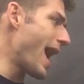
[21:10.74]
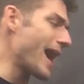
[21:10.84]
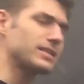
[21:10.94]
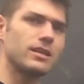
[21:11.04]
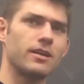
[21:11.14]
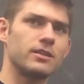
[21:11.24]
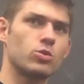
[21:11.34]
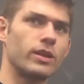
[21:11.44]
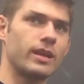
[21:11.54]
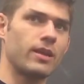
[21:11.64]
acting on the
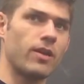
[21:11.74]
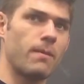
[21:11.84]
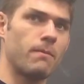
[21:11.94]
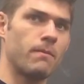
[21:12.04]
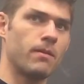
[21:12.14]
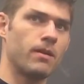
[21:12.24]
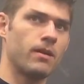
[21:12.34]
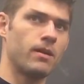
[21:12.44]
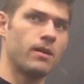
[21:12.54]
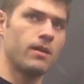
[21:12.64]
20 kilogram
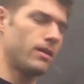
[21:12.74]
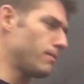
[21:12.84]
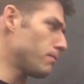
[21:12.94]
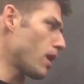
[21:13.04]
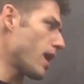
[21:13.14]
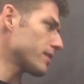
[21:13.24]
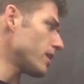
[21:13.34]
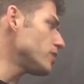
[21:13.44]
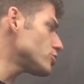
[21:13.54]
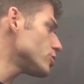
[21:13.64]
block. The
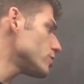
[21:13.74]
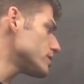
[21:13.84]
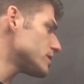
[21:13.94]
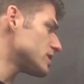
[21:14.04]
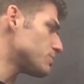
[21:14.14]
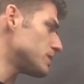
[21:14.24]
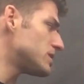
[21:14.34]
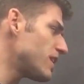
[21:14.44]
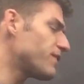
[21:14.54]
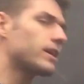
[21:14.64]
100 newtons is
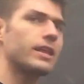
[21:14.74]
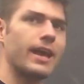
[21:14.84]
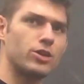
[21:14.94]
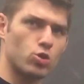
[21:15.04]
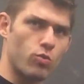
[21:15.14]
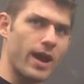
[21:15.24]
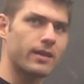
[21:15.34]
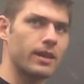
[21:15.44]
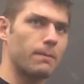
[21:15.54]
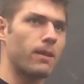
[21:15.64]
specifically and
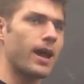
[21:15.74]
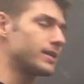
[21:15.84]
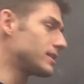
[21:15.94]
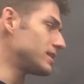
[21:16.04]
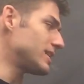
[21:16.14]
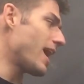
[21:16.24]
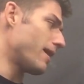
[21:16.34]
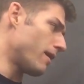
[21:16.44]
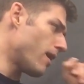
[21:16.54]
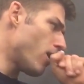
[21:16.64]
directly applied to the 10.